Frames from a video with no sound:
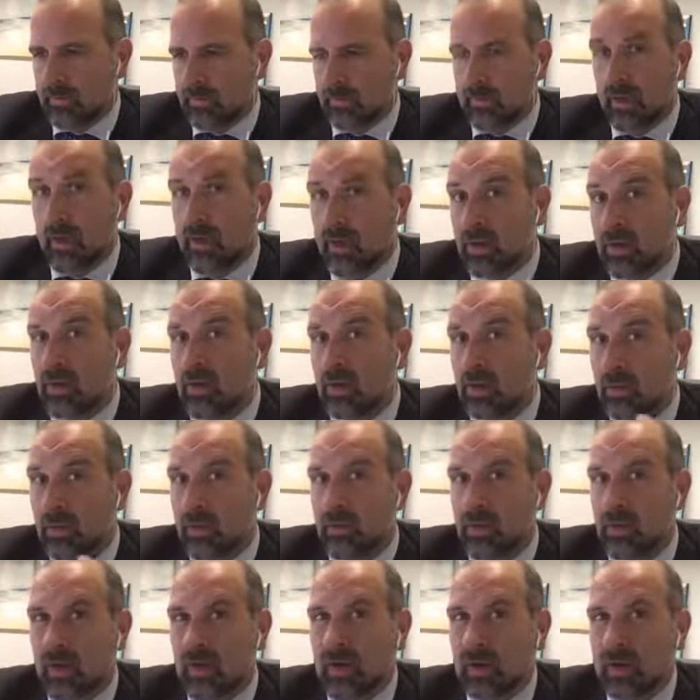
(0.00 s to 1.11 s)
I knew
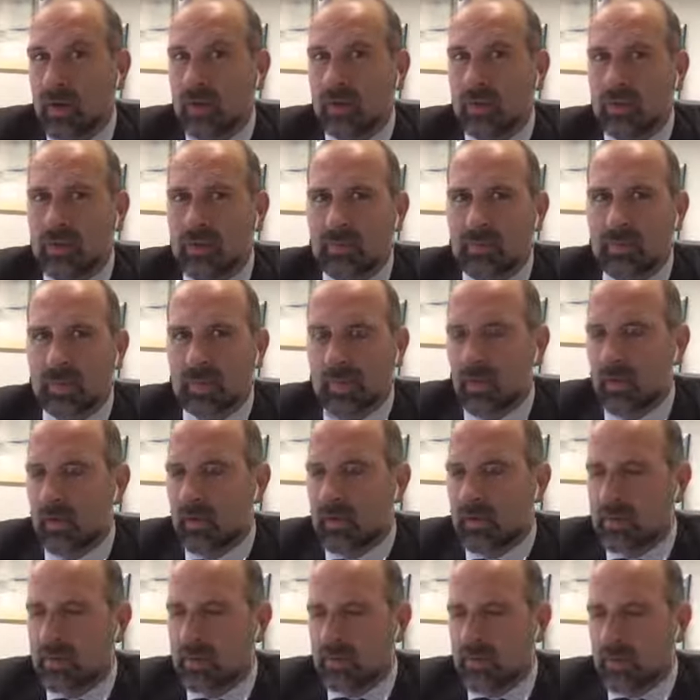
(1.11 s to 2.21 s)
it was a big
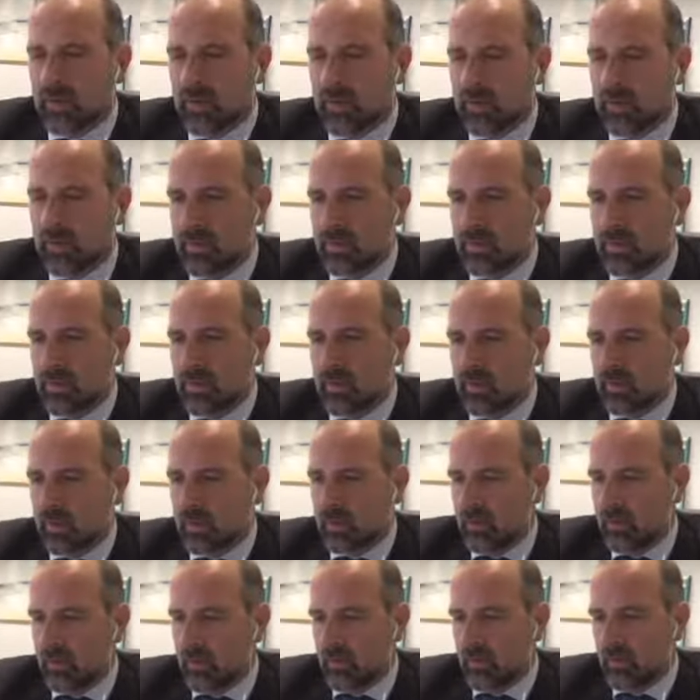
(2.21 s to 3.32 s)
ask because I
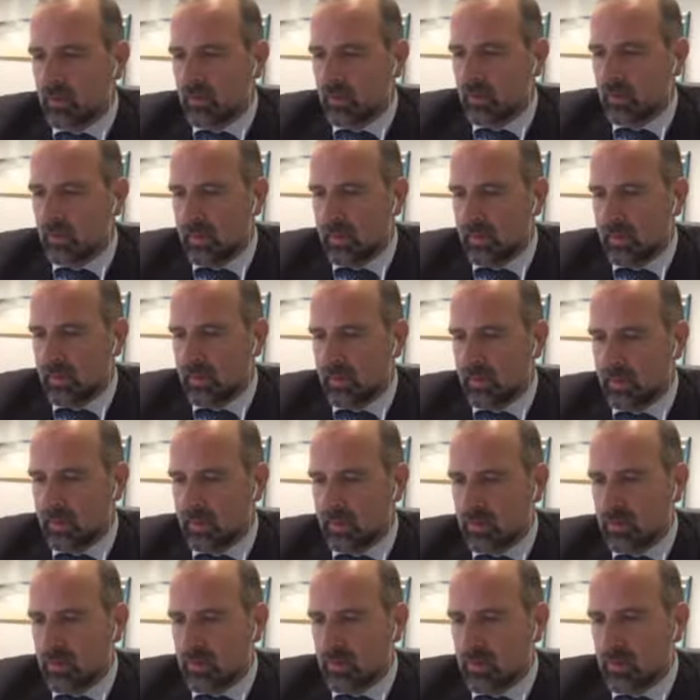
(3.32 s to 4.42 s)
knew that that
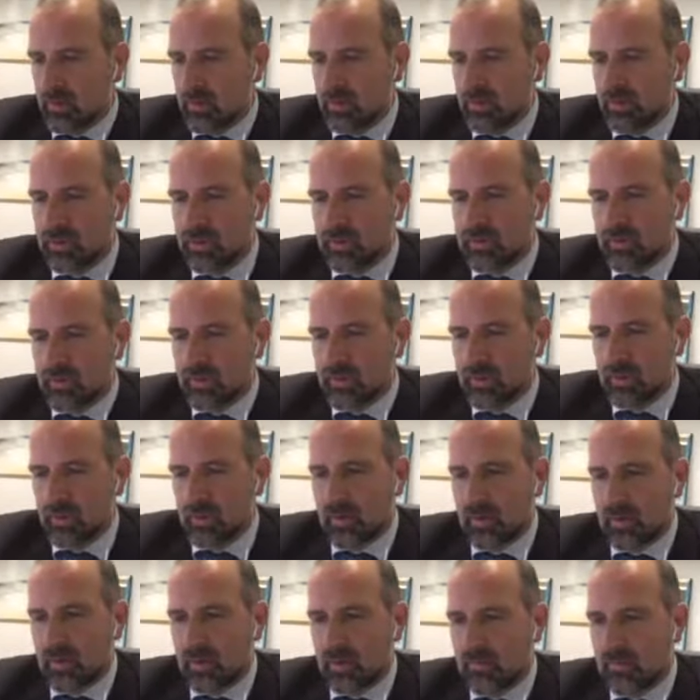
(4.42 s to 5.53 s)
would
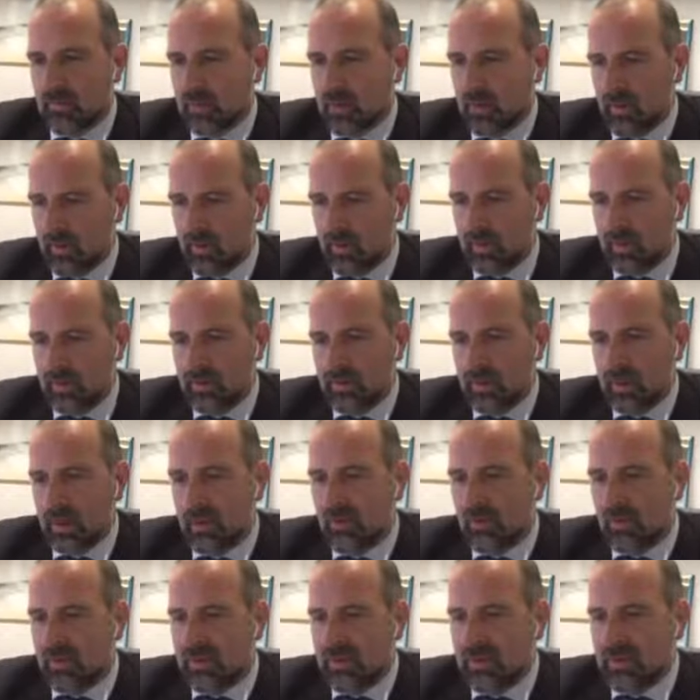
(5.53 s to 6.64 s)
be hard to get
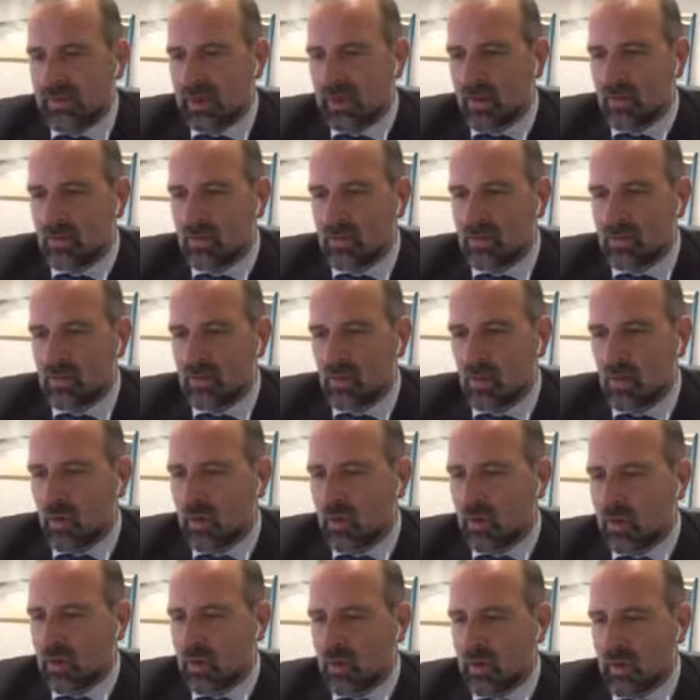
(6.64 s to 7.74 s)
all set up, which is
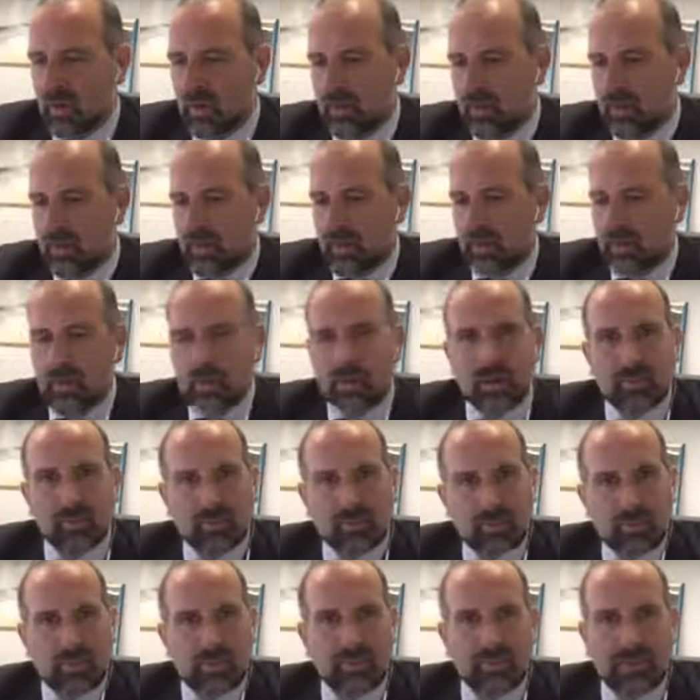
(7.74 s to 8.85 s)
why I'm
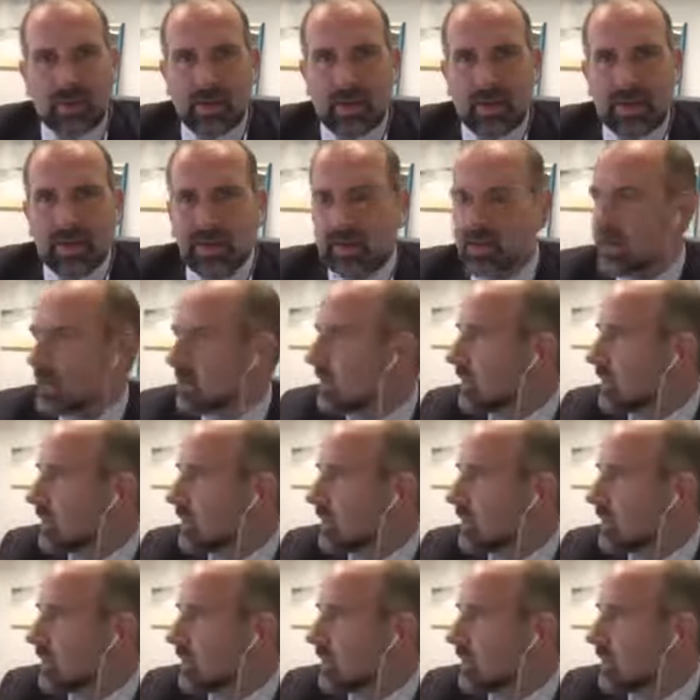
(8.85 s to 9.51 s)
sorry I'm a bit late.